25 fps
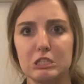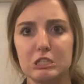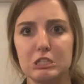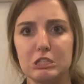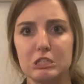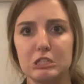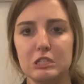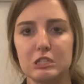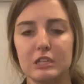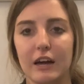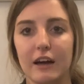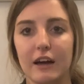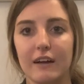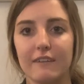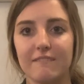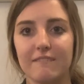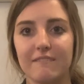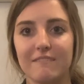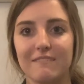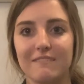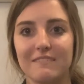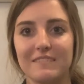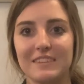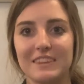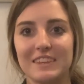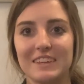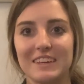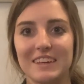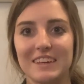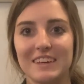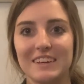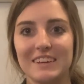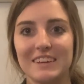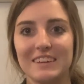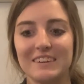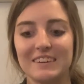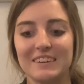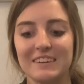Yeah, D.
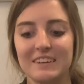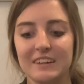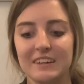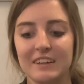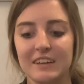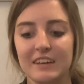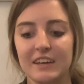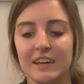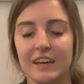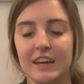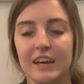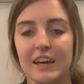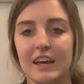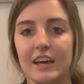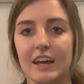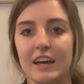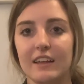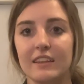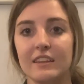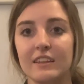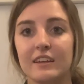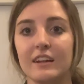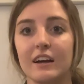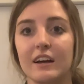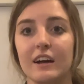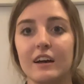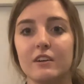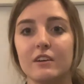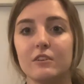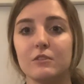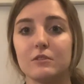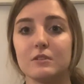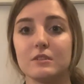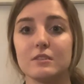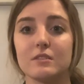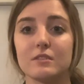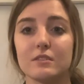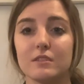And then I
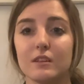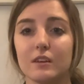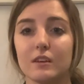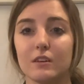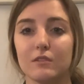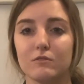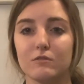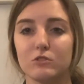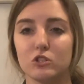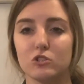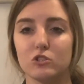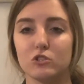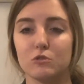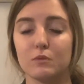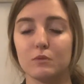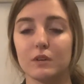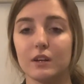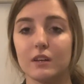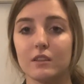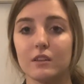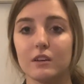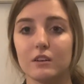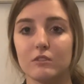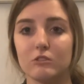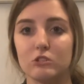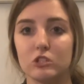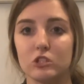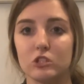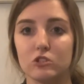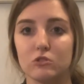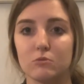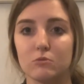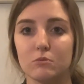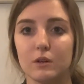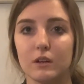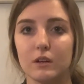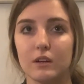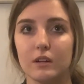always think of gingerbread. When I think of
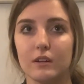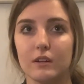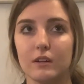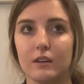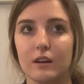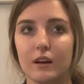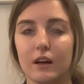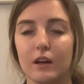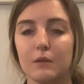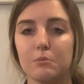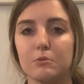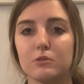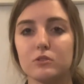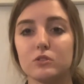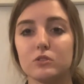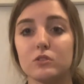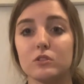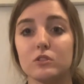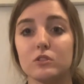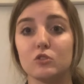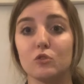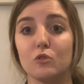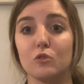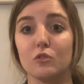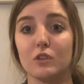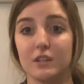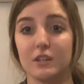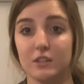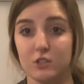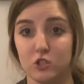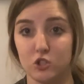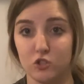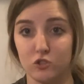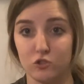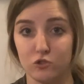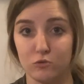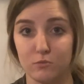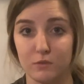gingerbread, I personally like
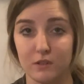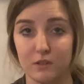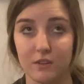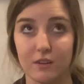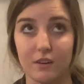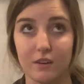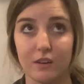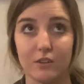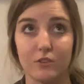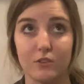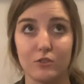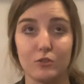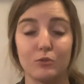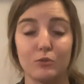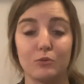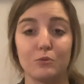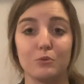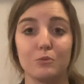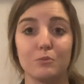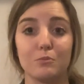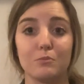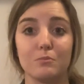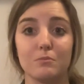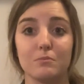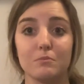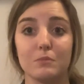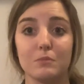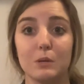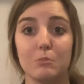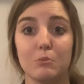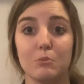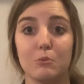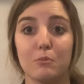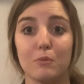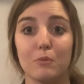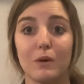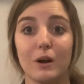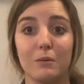gingerbread. I know people
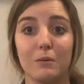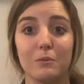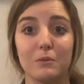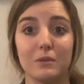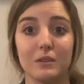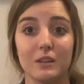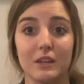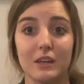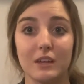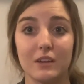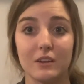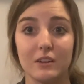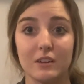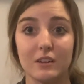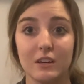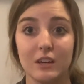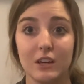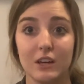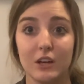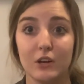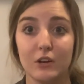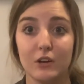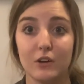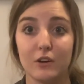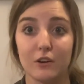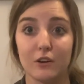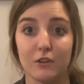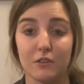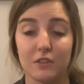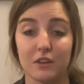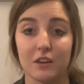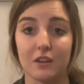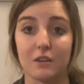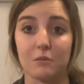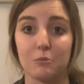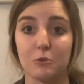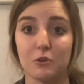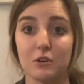probably are thinking
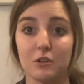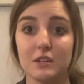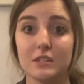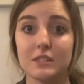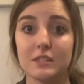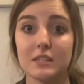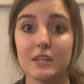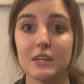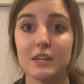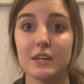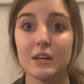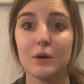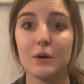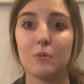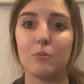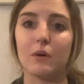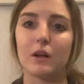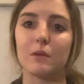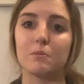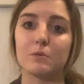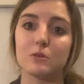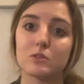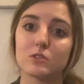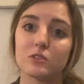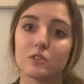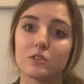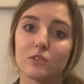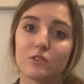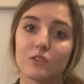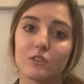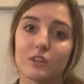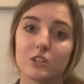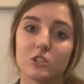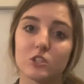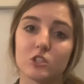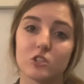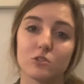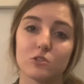I'm crazy, but I personally don't like
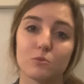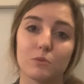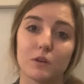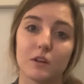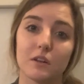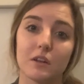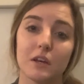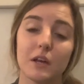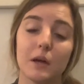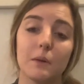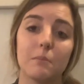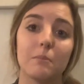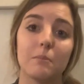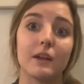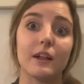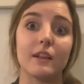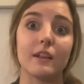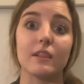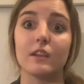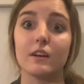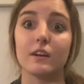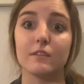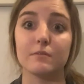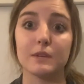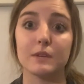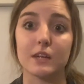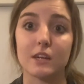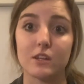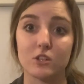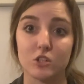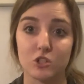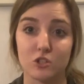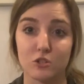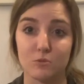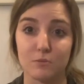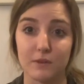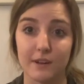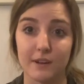gingerbread, but I love making
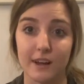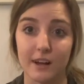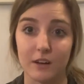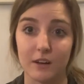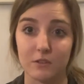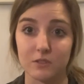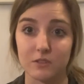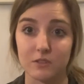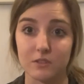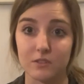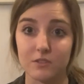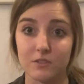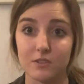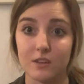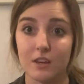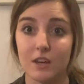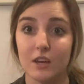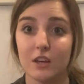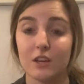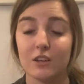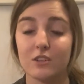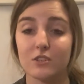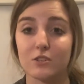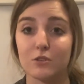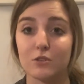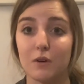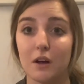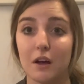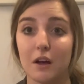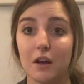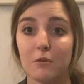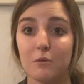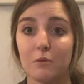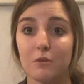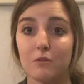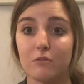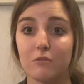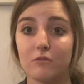gingerbread houses. So I
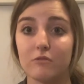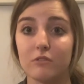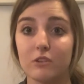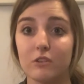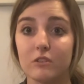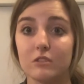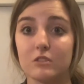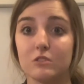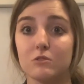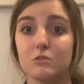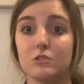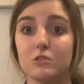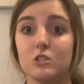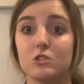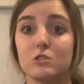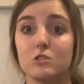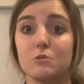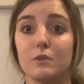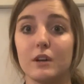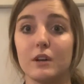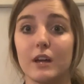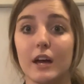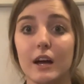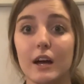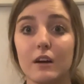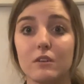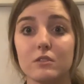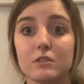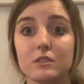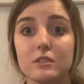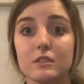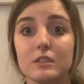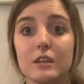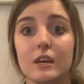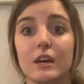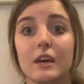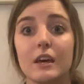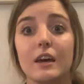would refer to a gingerbread house,
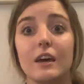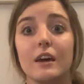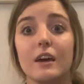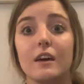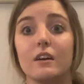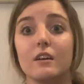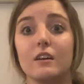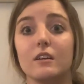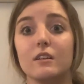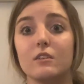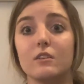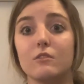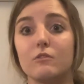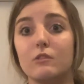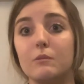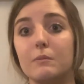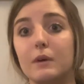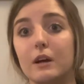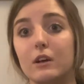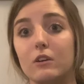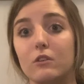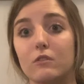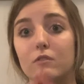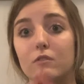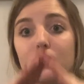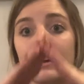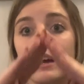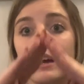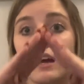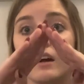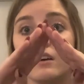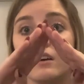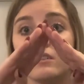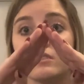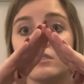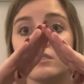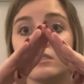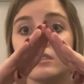and a reminder for
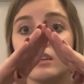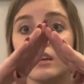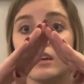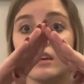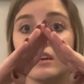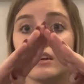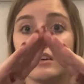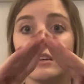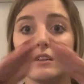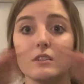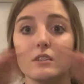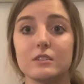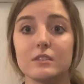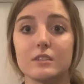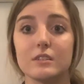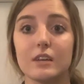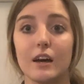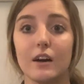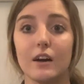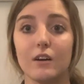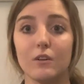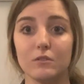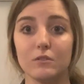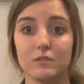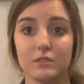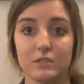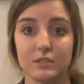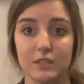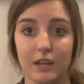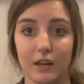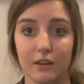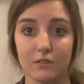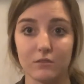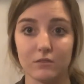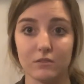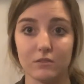house is out, down.